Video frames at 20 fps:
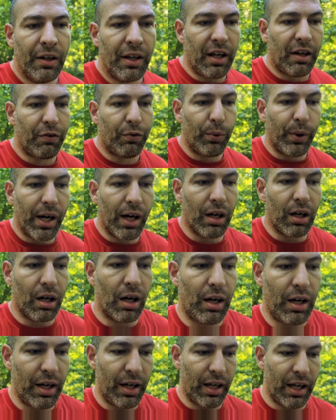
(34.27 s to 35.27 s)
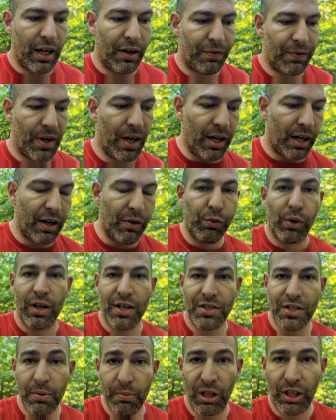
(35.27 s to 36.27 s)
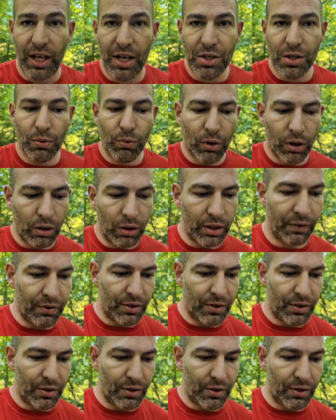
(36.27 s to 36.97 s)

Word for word: If we're, if, uh, if we're in a simulation world,